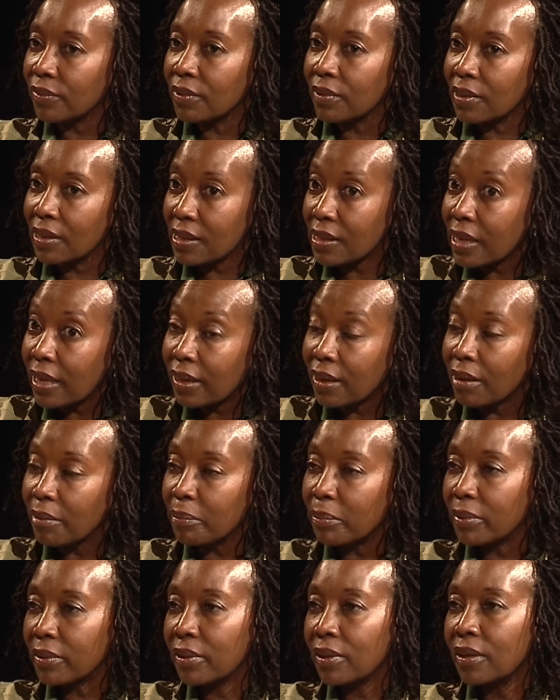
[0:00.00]
setup.
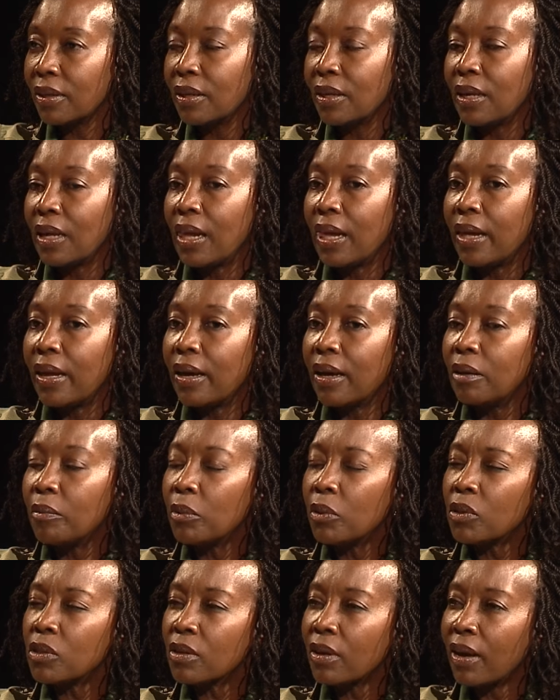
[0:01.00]
And we
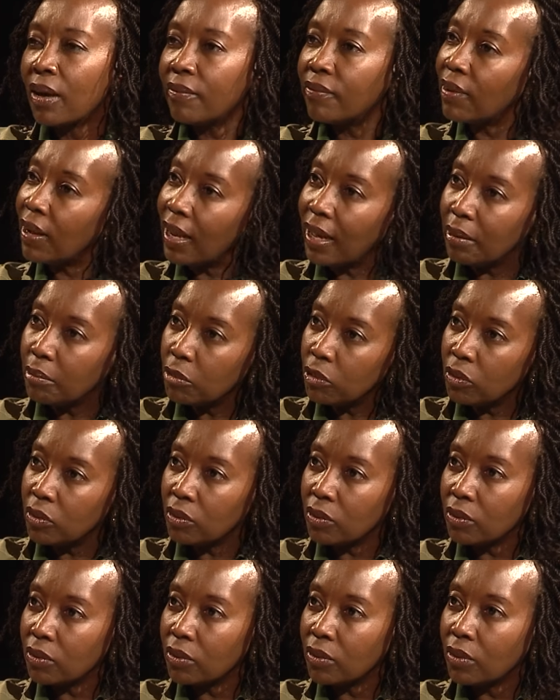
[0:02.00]
also have Lamu,
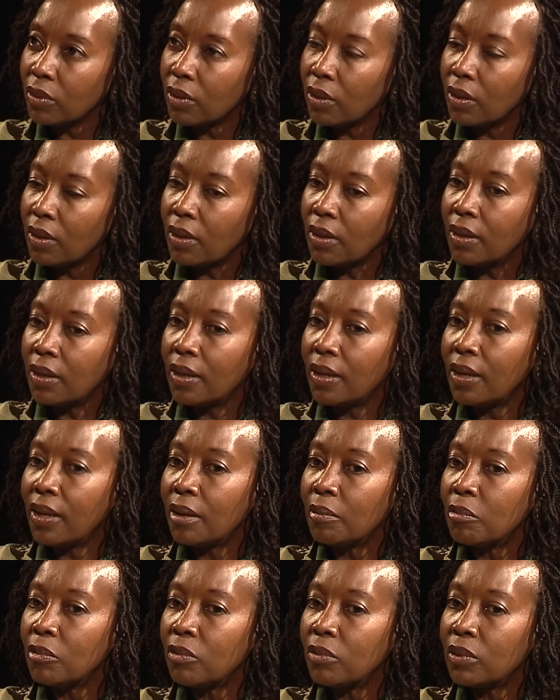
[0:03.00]

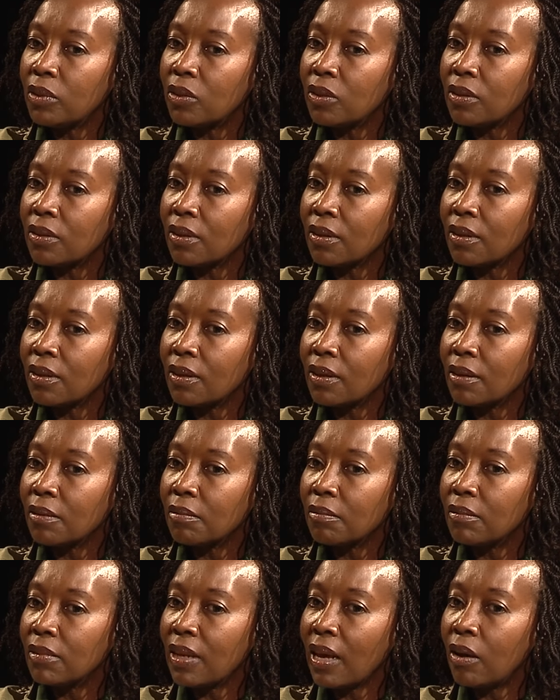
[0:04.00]
Lamu, which is
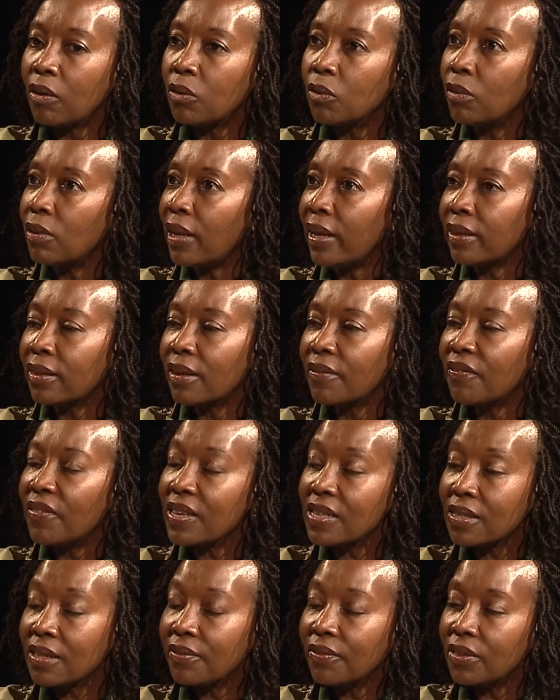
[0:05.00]
now known like the
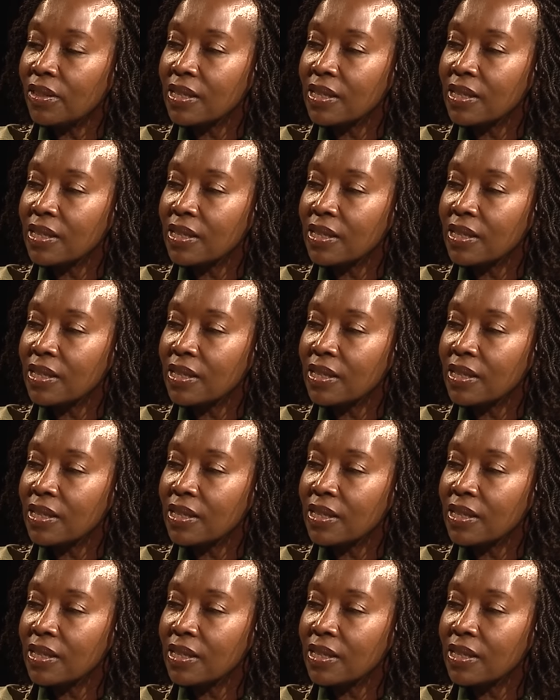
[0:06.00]
festival